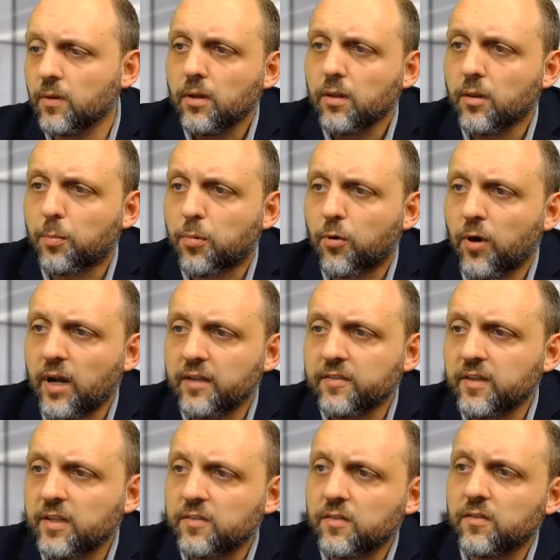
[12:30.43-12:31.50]
The
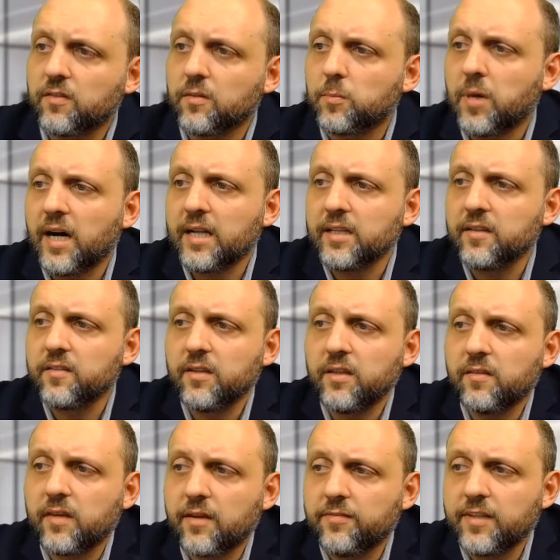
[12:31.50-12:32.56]
processes and
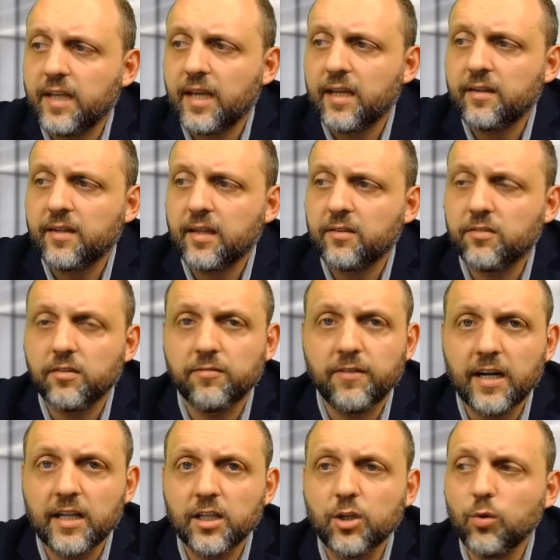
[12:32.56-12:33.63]
policies FDA intends to
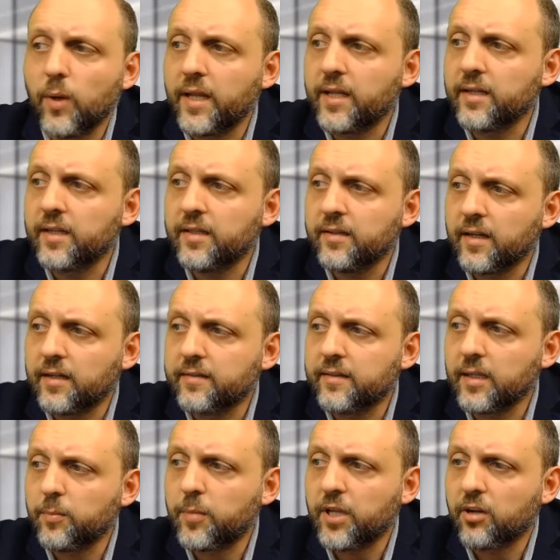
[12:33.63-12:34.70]
follow when
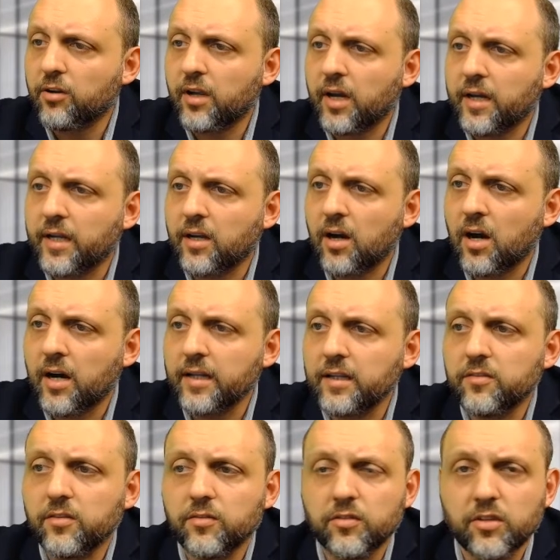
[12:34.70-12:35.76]
conducting periodic
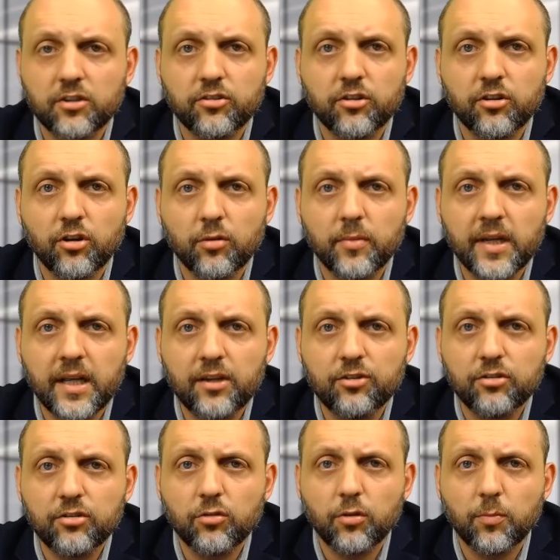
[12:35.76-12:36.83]
audits of such
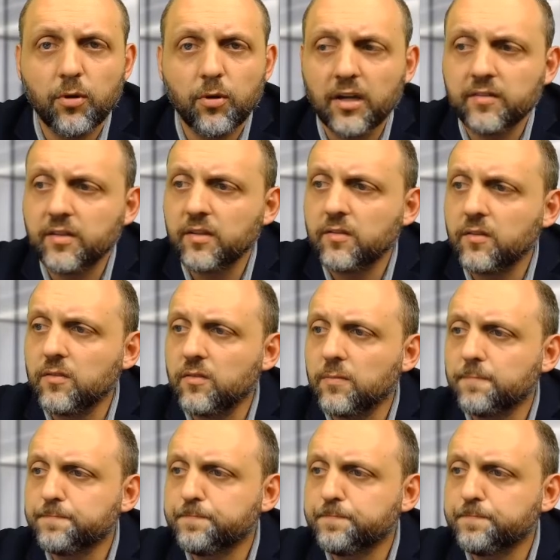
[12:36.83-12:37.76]
determinations or processes